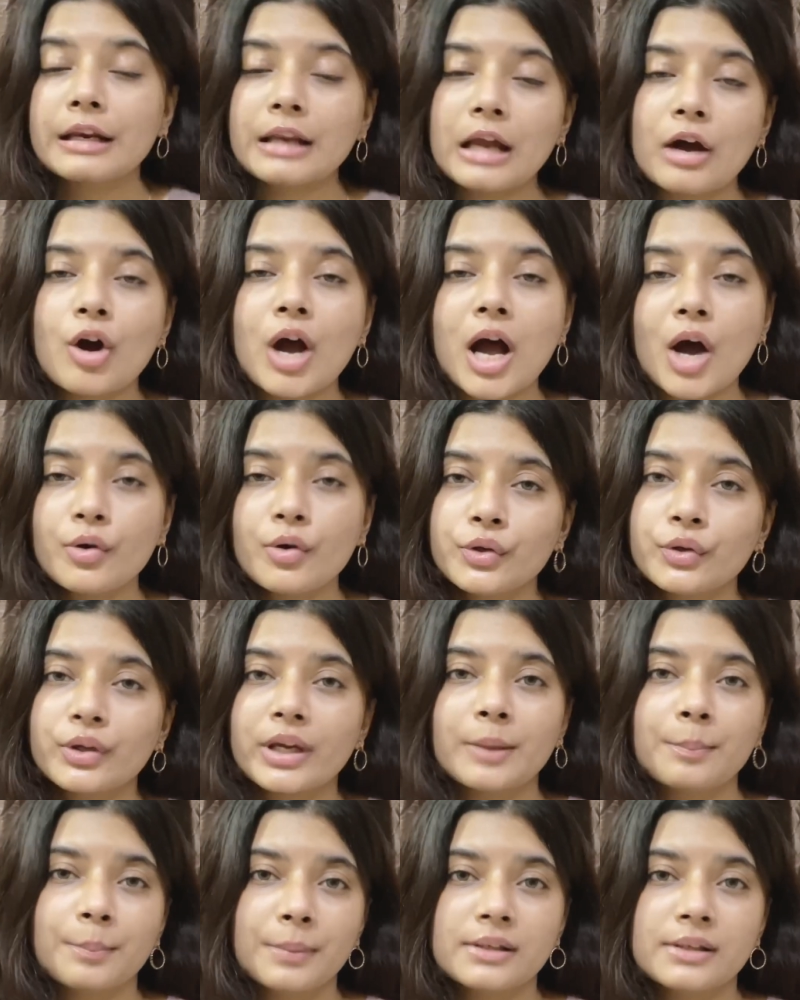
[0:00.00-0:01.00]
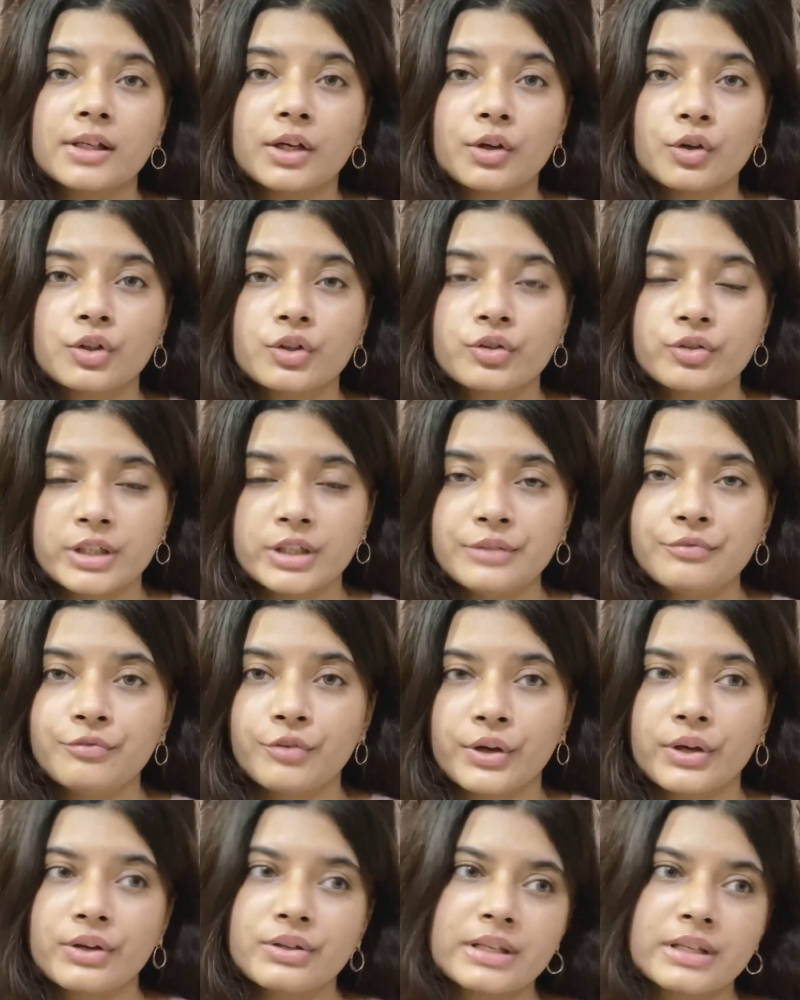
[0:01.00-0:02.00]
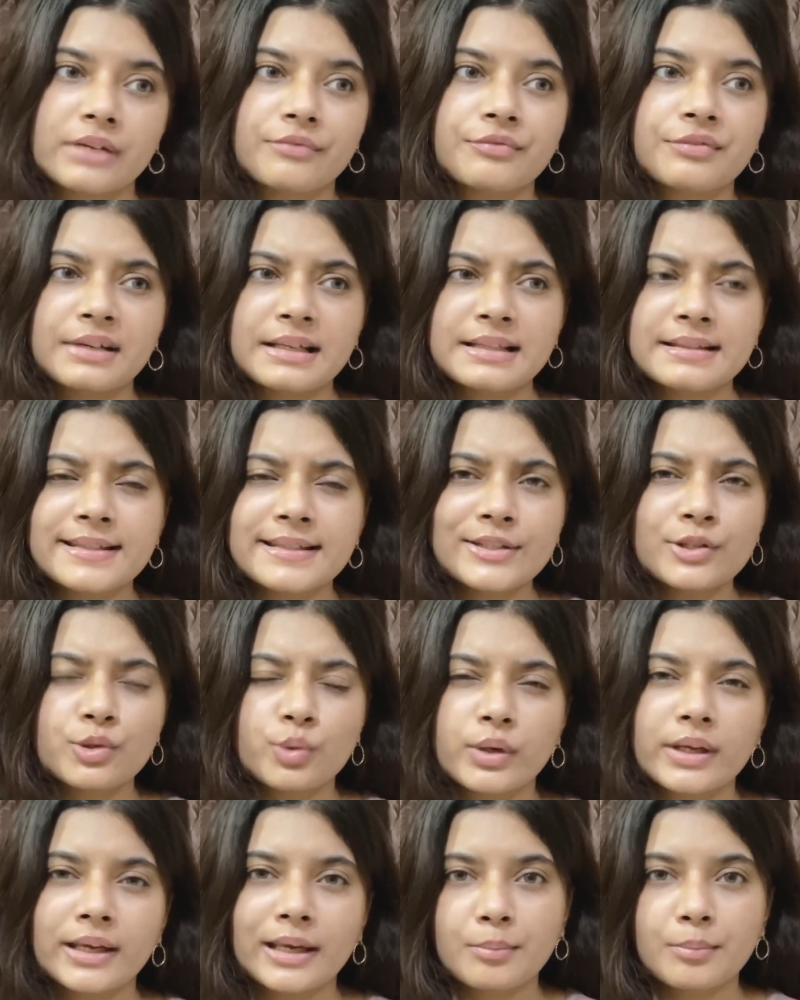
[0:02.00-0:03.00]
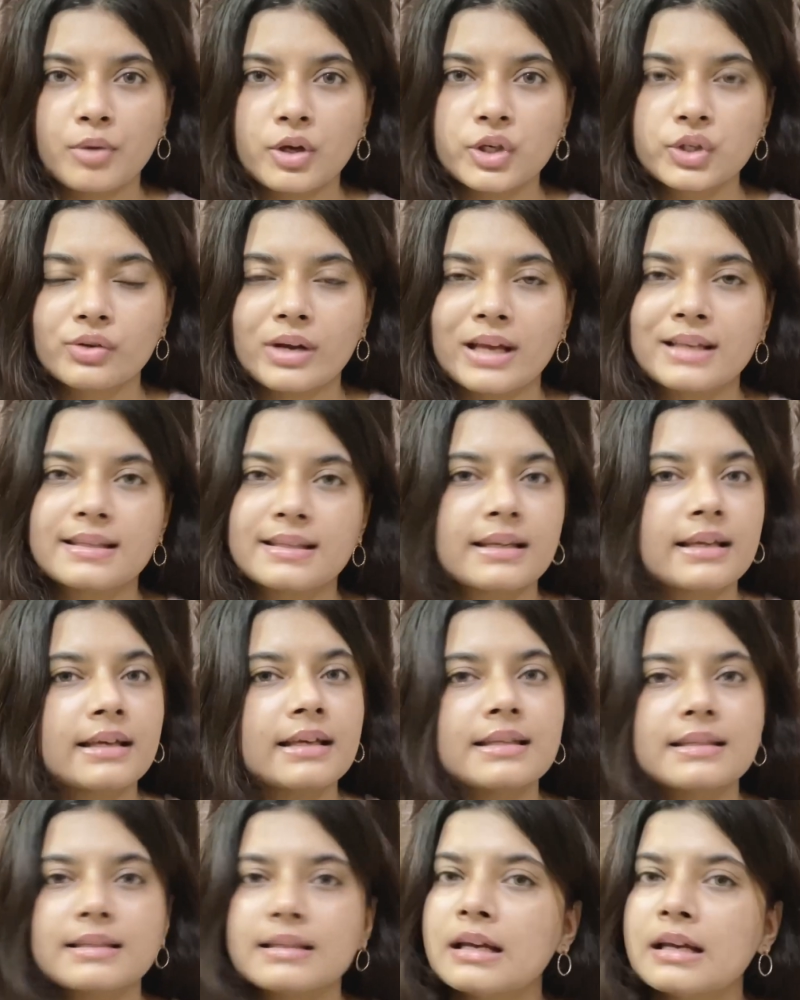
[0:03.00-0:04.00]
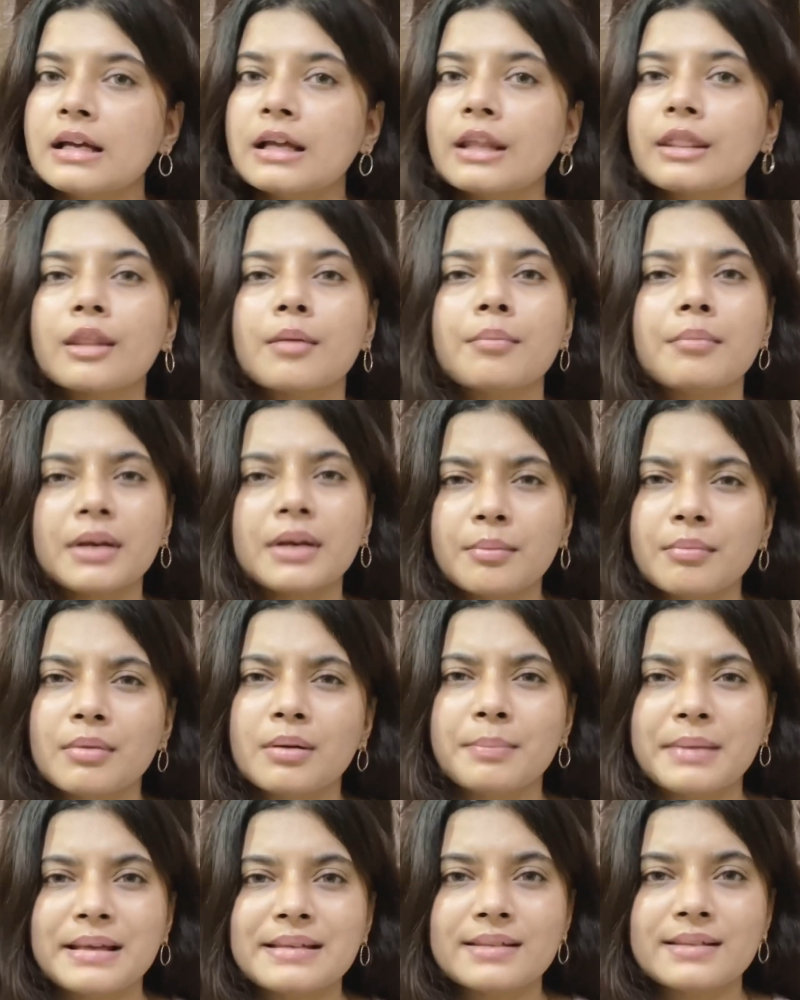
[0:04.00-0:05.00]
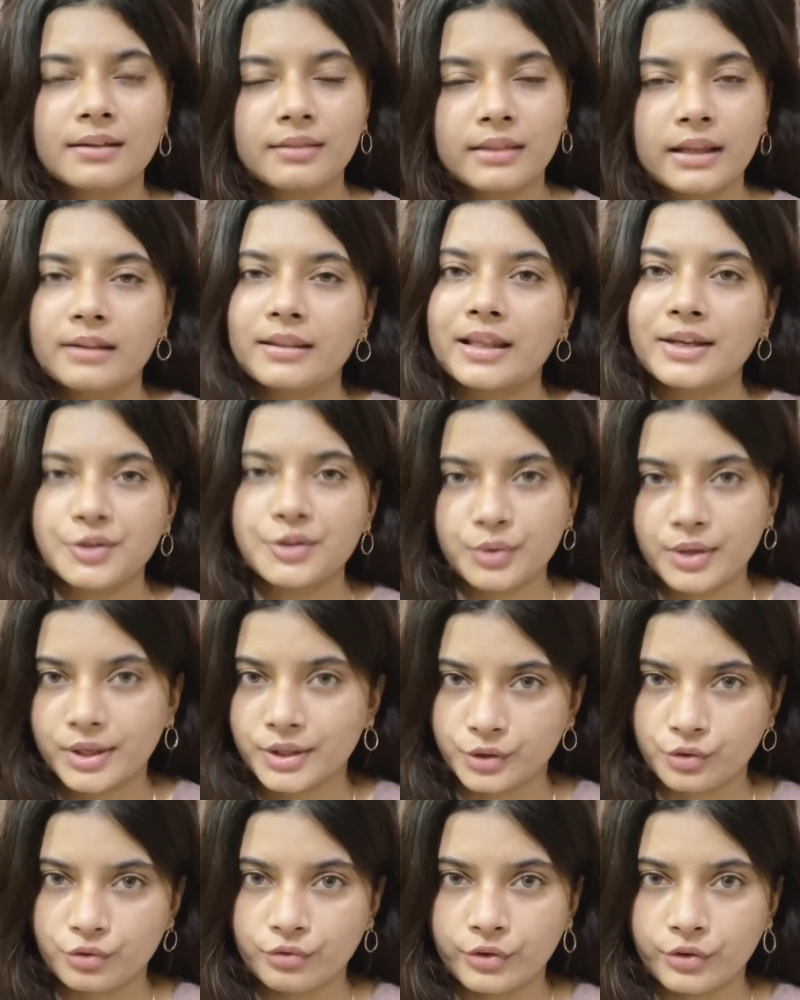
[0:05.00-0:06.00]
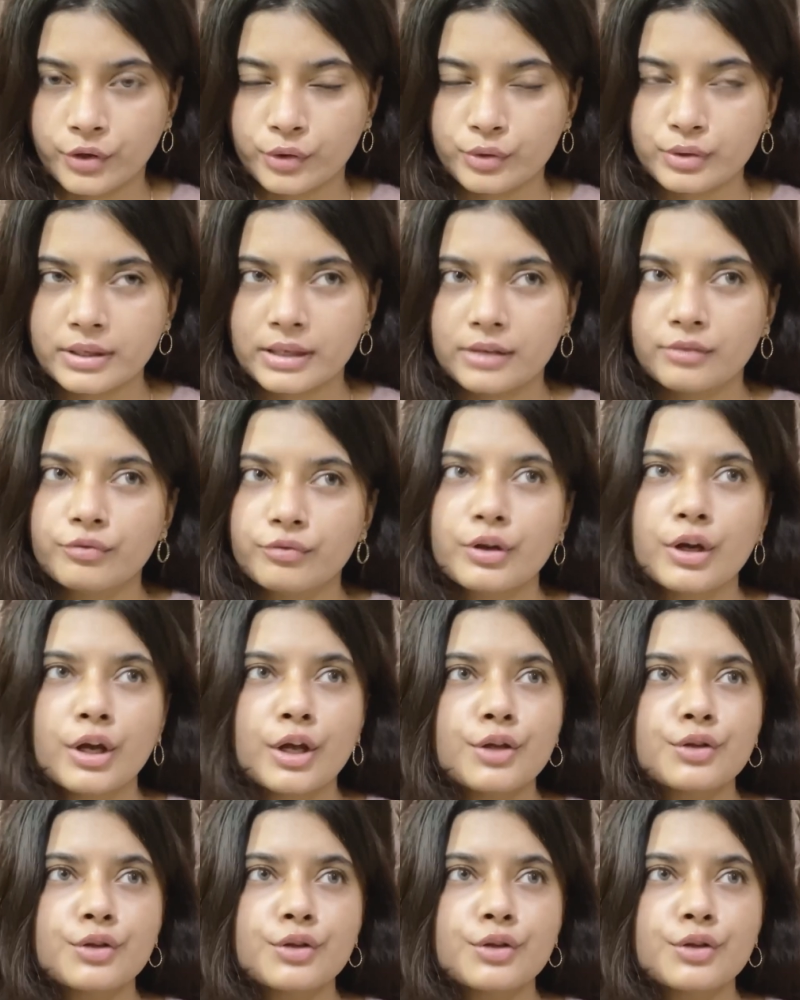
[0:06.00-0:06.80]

Now how you can build a good routine for yourself. Cleansing, toning and moisturizing is the minimal basic thing that you can do for yourself.